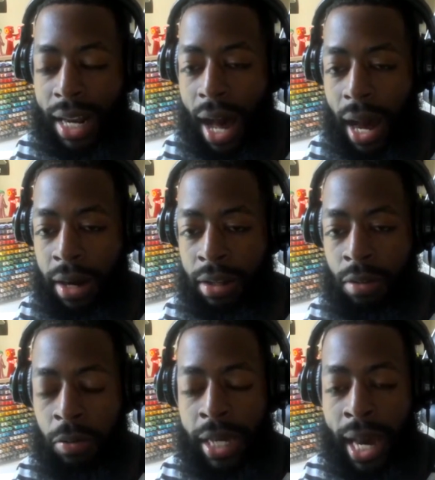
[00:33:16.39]
higher than
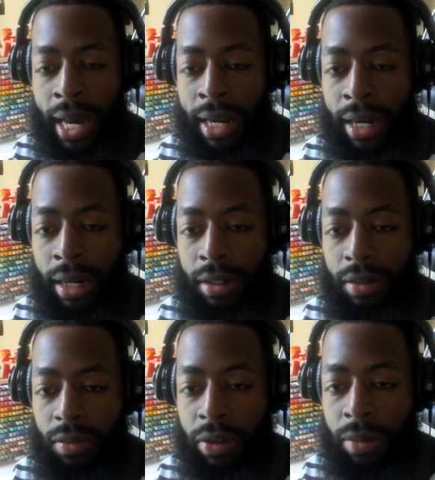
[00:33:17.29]
what we had here
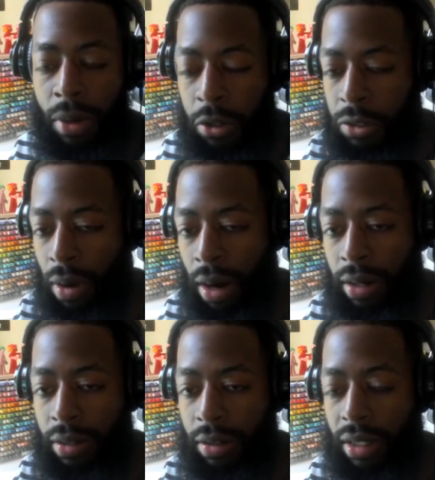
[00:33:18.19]
for the most part